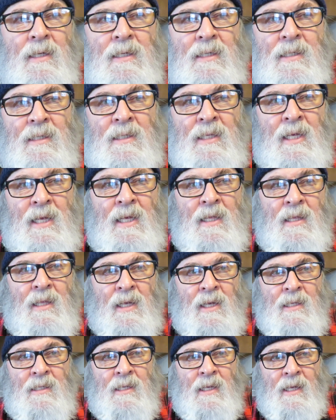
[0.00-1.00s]
see
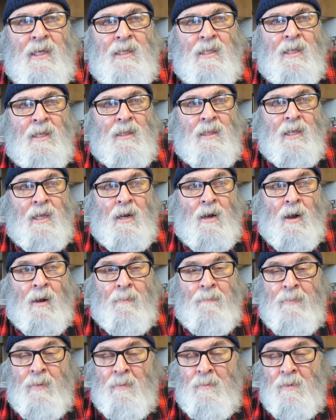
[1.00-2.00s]
things in that, that
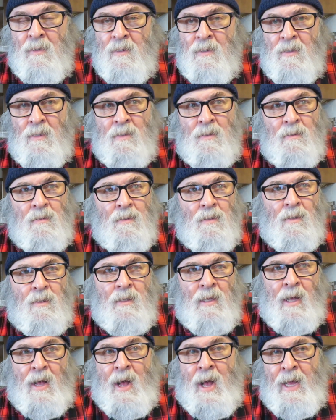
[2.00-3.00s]
are biblical
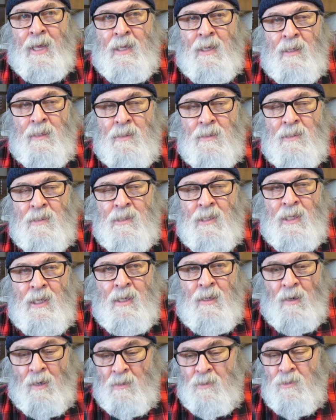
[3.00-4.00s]
that I can
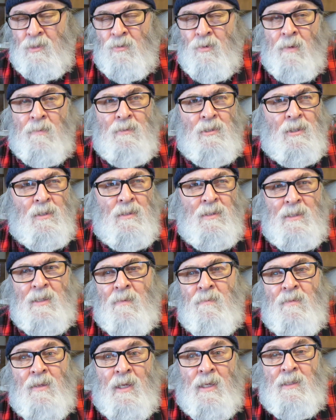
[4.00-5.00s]
see are scripture, and
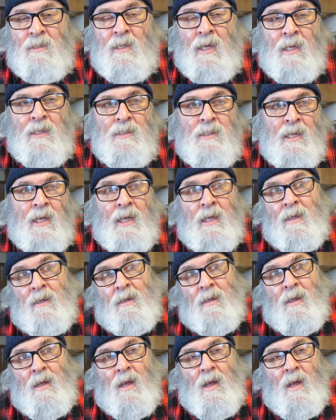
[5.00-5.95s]
some things I say,